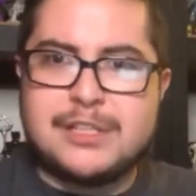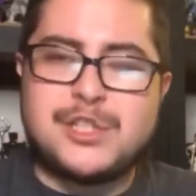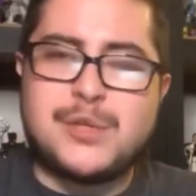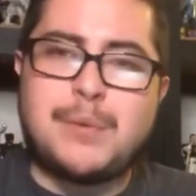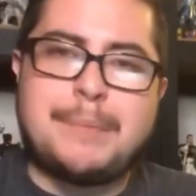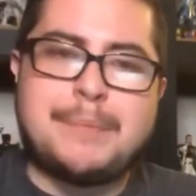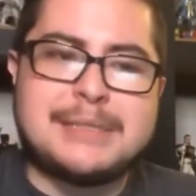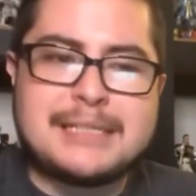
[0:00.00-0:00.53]

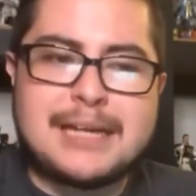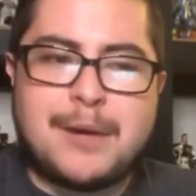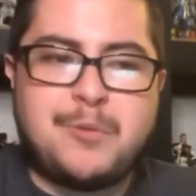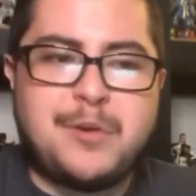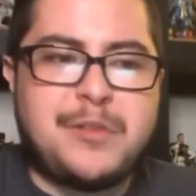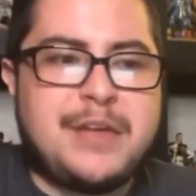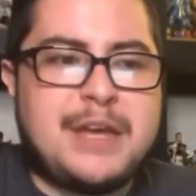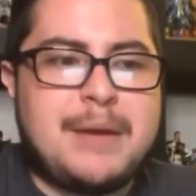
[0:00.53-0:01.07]
2 weapons come
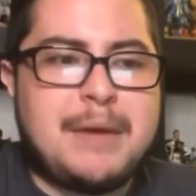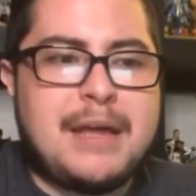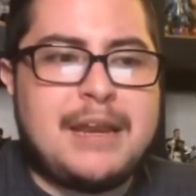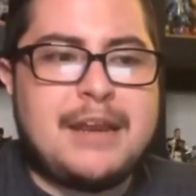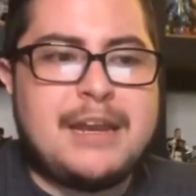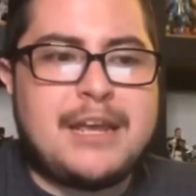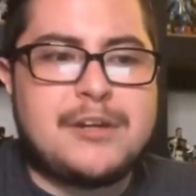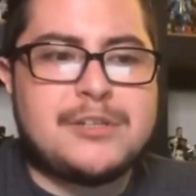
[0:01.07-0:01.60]
with him, and
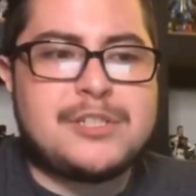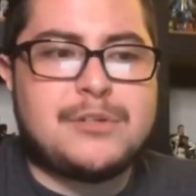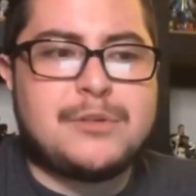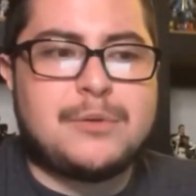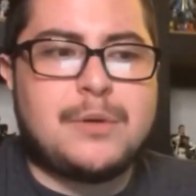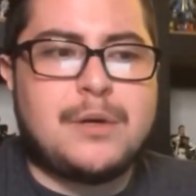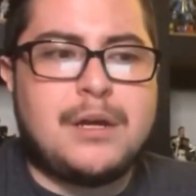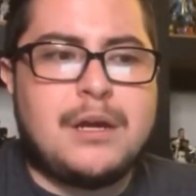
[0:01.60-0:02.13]
then he
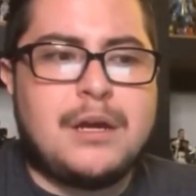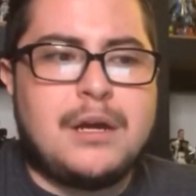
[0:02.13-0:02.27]
also